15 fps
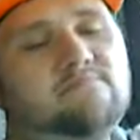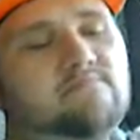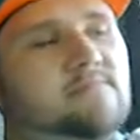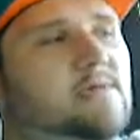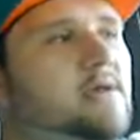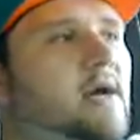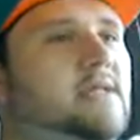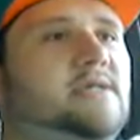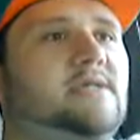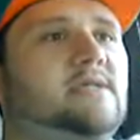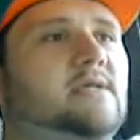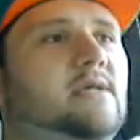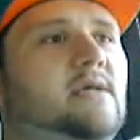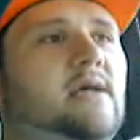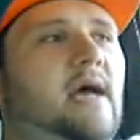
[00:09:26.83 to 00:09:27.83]
You know,
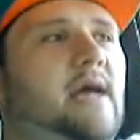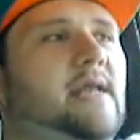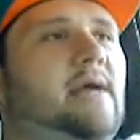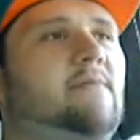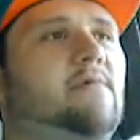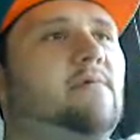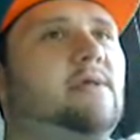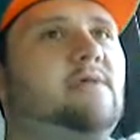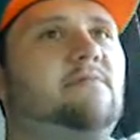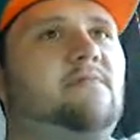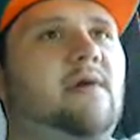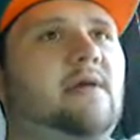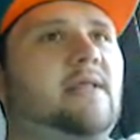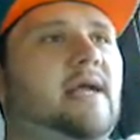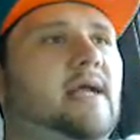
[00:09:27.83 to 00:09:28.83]
I never really
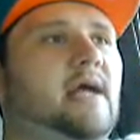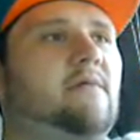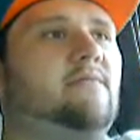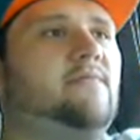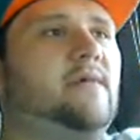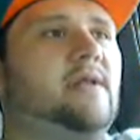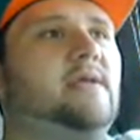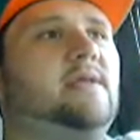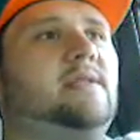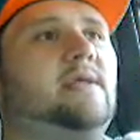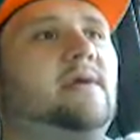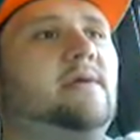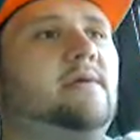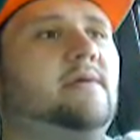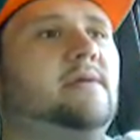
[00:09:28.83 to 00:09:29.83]
felt like I fit in
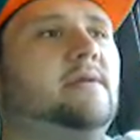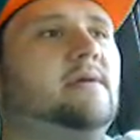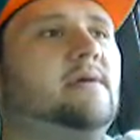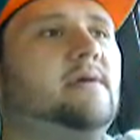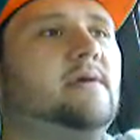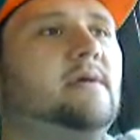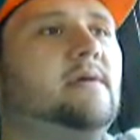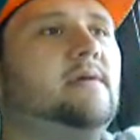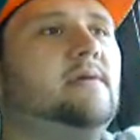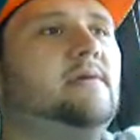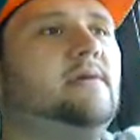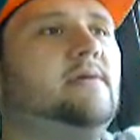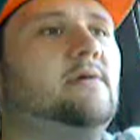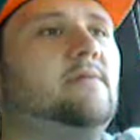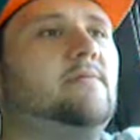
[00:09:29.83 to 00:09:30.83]
there, and,
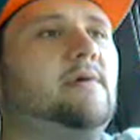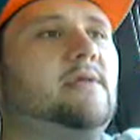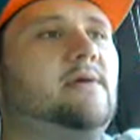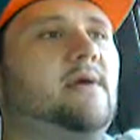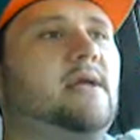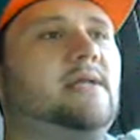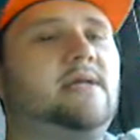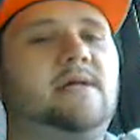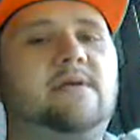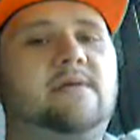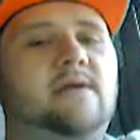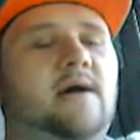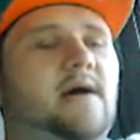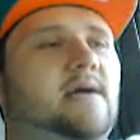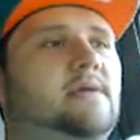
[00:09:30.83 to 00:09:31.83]
you know, whether I did or
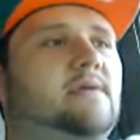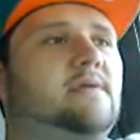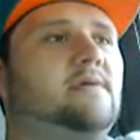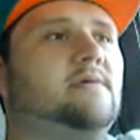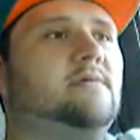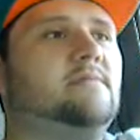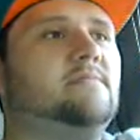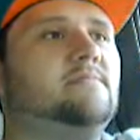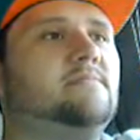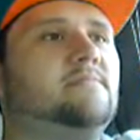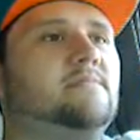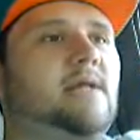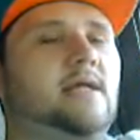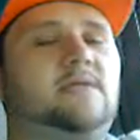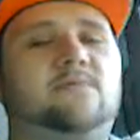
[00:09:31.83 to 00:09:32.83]
not, you know,
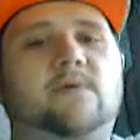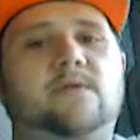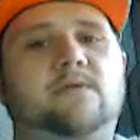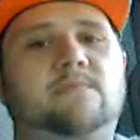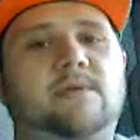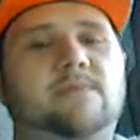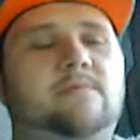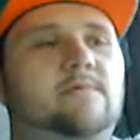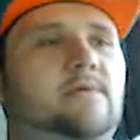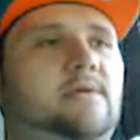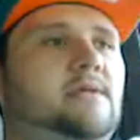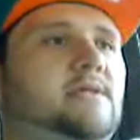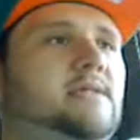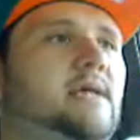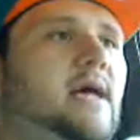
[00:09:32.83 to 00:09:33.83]
that's for other people to
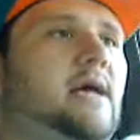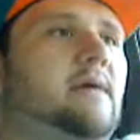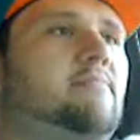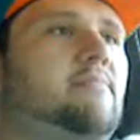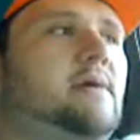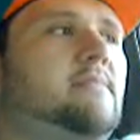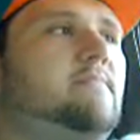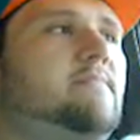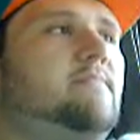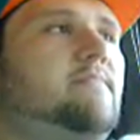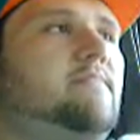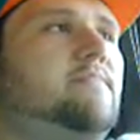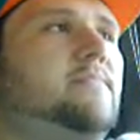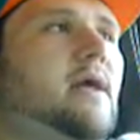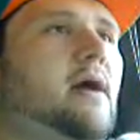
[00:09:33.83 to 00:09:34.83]
decide. But
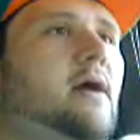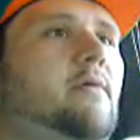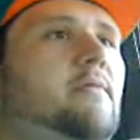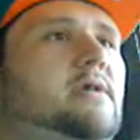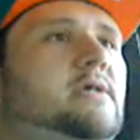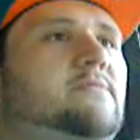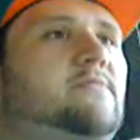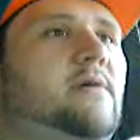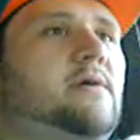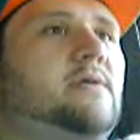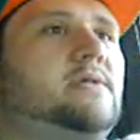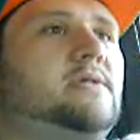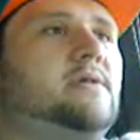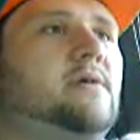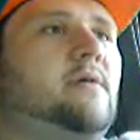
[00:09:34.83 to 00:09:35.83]
I always felt
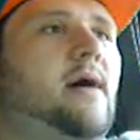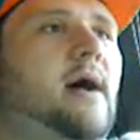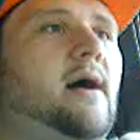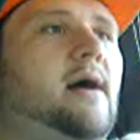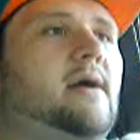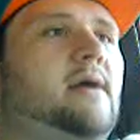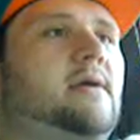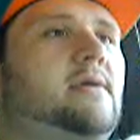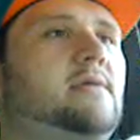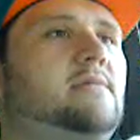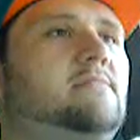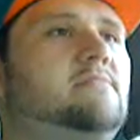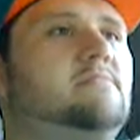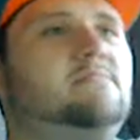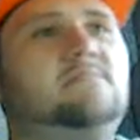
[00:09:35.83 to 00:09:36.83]
as though I,
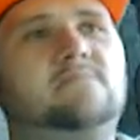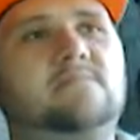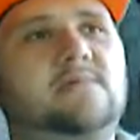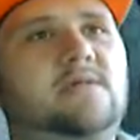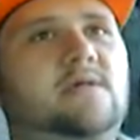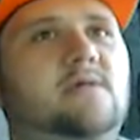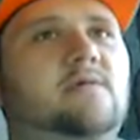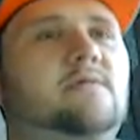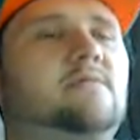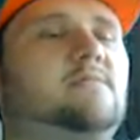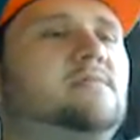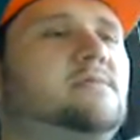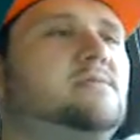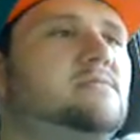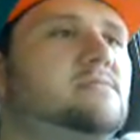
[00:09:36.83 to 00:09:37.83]
you know,
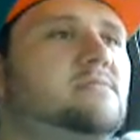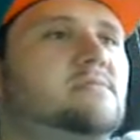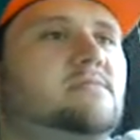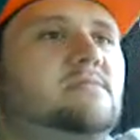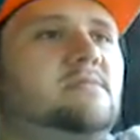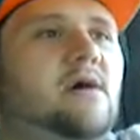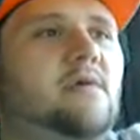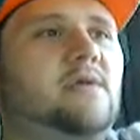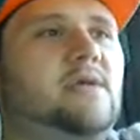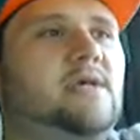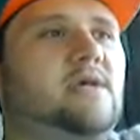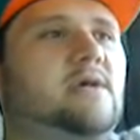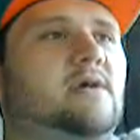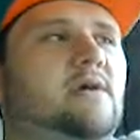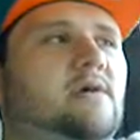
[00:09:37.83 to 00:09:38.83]
only
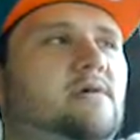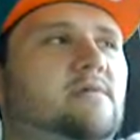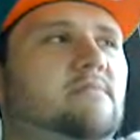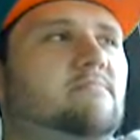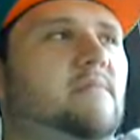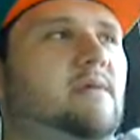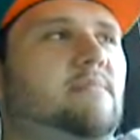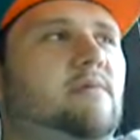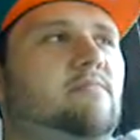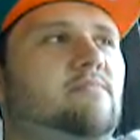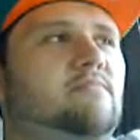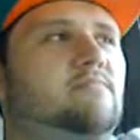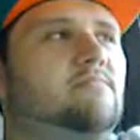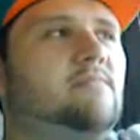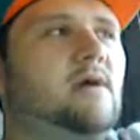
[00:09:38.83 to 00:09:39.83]
maybe
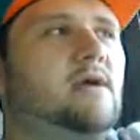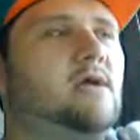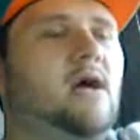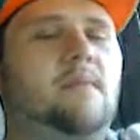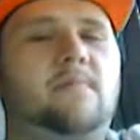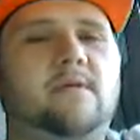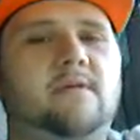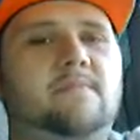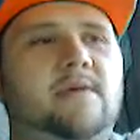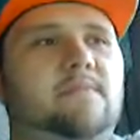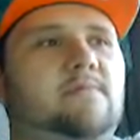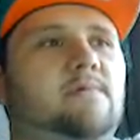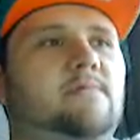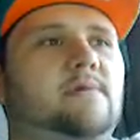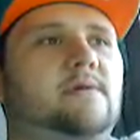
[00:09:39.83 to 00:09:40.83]
a couple of
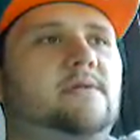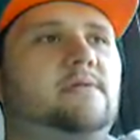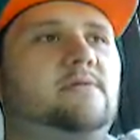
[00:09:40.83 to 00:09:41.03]
people would